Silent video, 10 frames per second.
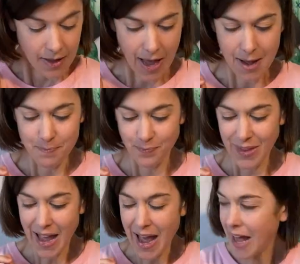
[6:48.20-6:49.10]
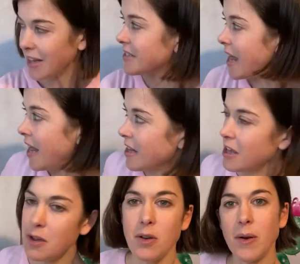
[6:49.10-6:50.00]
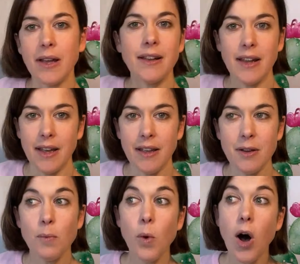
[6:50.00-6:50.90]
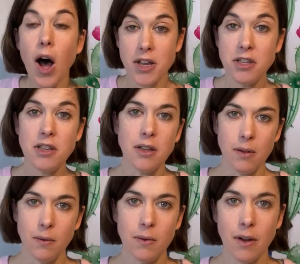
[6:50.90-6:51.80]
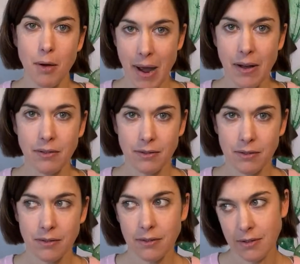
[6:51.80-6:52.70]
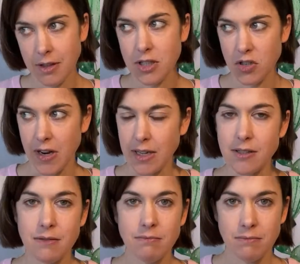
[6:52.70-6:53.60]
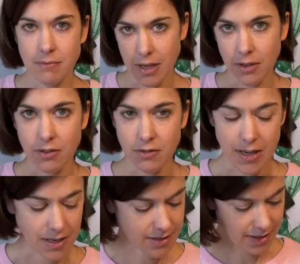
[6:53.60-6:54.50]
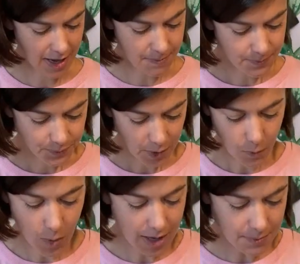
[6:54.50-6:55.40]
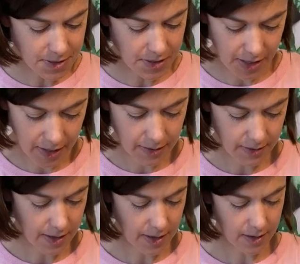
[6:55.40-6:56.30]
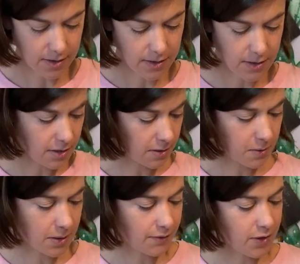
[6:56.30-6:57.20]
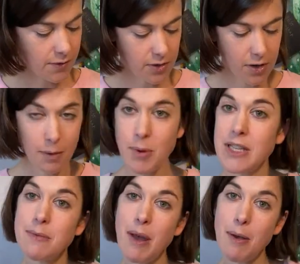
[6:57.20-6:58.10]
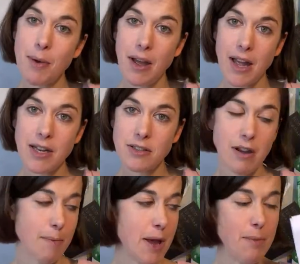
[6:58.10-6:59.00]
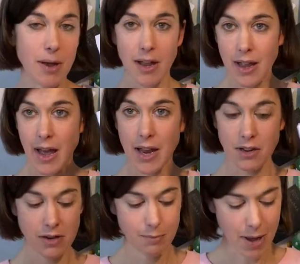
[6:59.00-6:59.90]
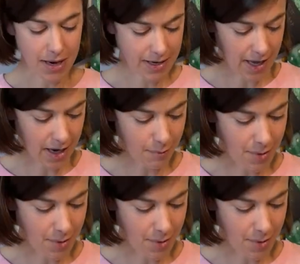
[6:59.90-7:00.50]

Um, I'll tell you quickly what I knew about trees and greenness and that. While I'm doing it, uh, you, if you've got a piece of paper, any scrap paper, and a green pen and a yellow